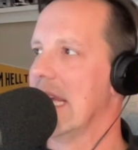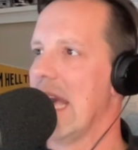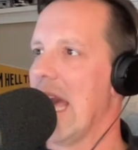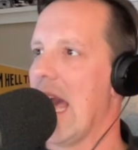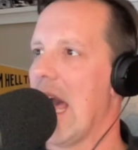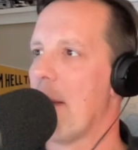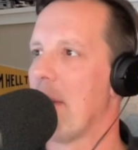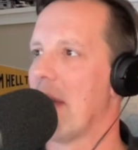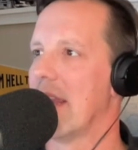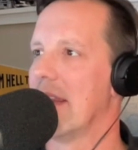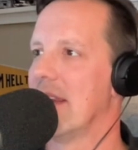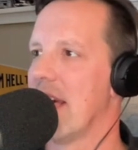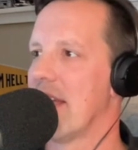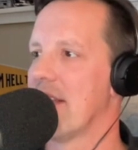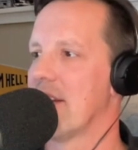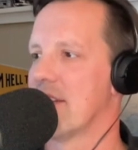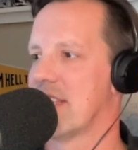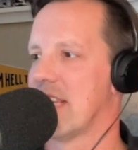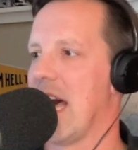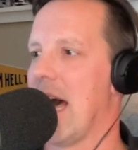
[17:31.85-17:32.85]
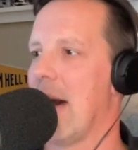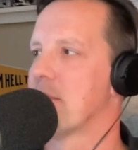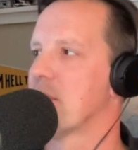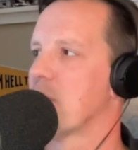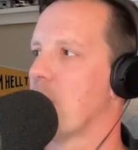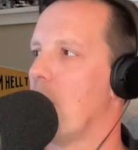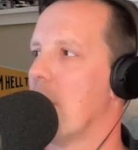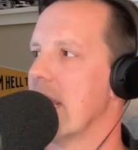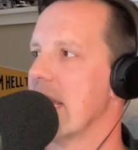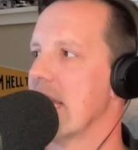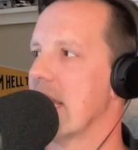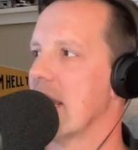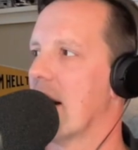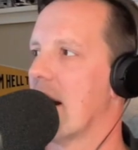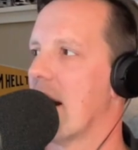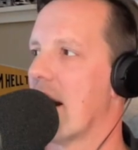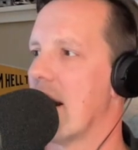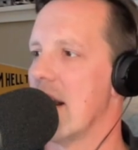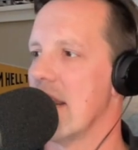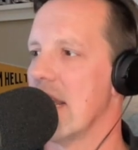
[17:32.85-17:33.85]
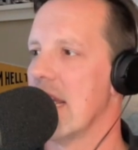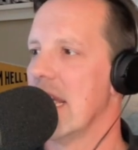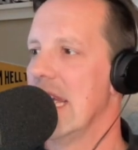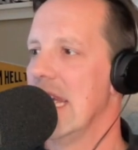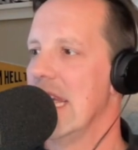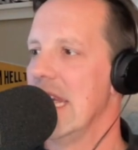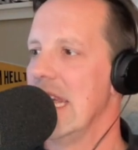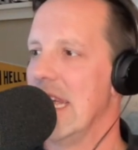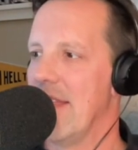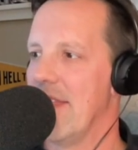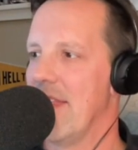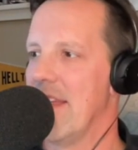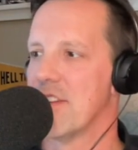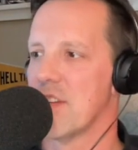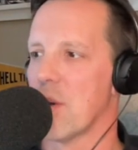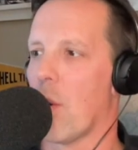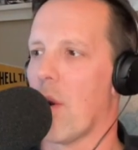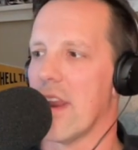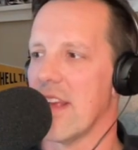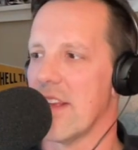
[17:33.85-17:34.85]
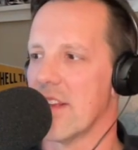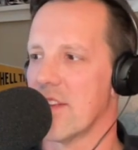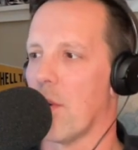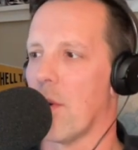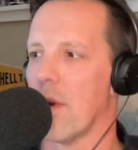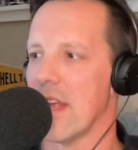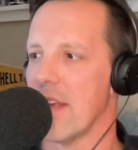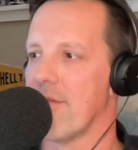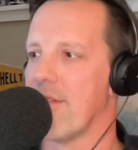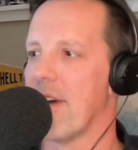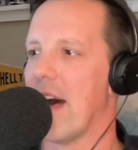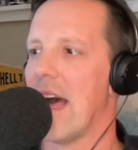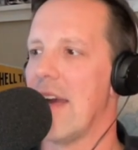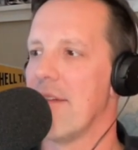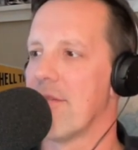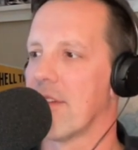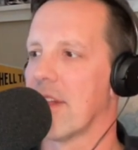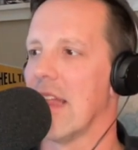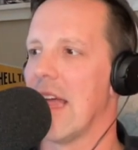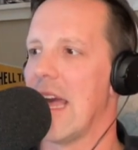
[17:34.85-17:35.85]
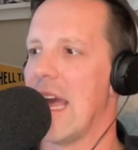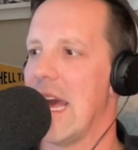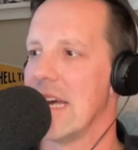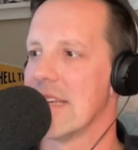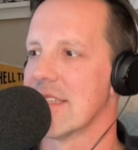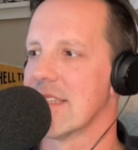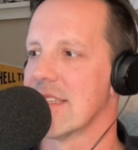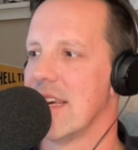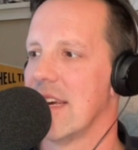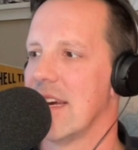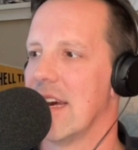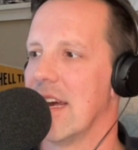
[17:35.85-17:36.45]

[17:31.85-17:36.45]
How about another top 20 guard in the 2025 class?